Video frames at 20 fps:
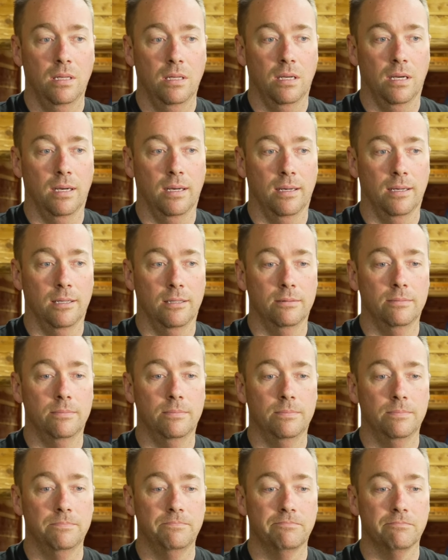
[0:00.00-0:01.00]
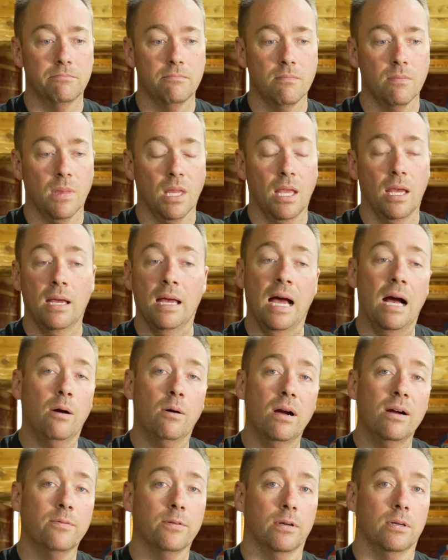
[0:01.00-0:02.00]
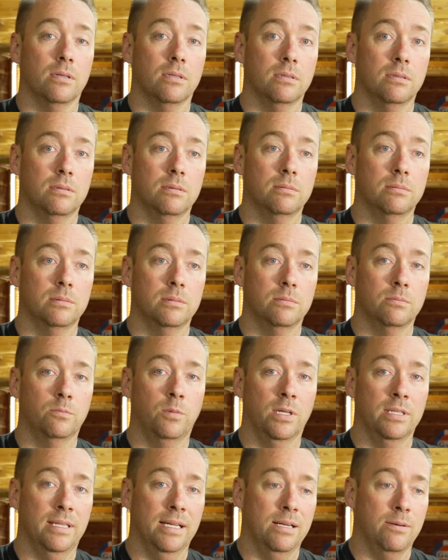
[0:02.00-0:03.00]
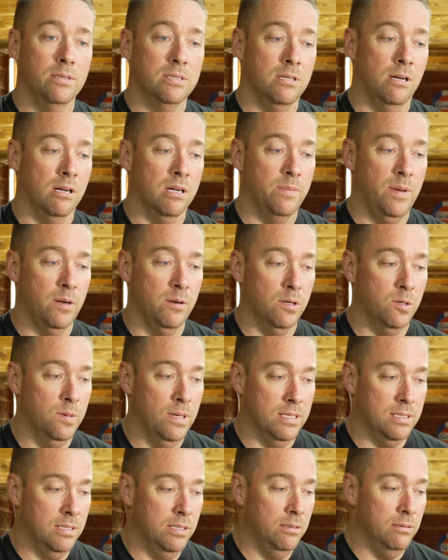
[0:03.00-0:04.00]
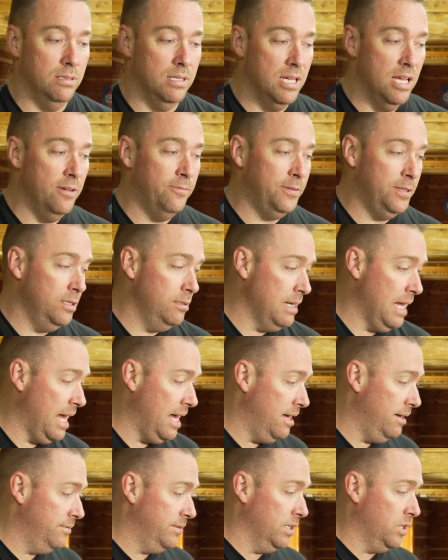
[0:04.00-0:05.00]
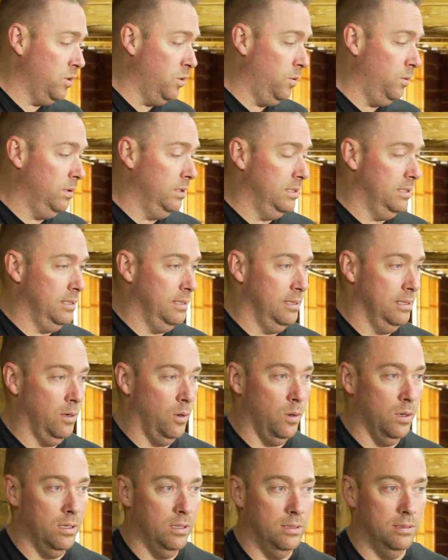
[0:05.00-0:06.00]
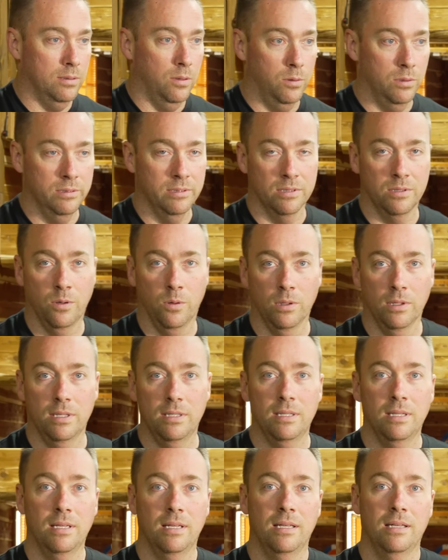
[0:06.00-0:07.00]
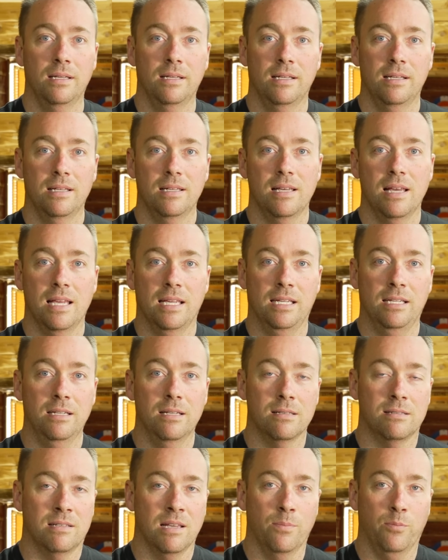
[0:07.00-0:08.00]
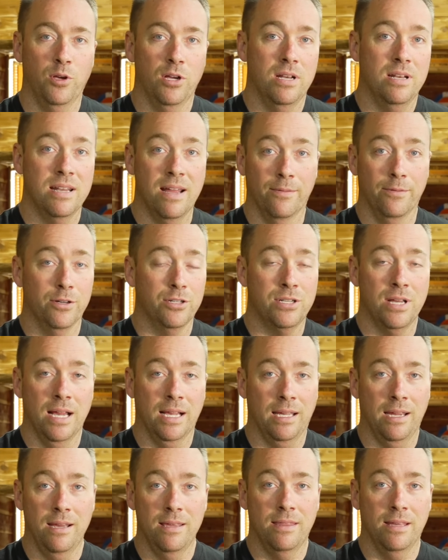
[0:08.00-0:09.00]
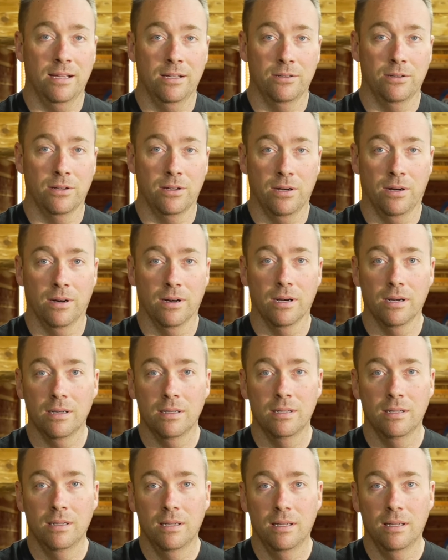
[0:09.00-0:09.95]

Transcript: However, one thing I want to talk about real quick too, if you have the coolant and the oil and the oil and the coolant, and you just simply never check anything on your car,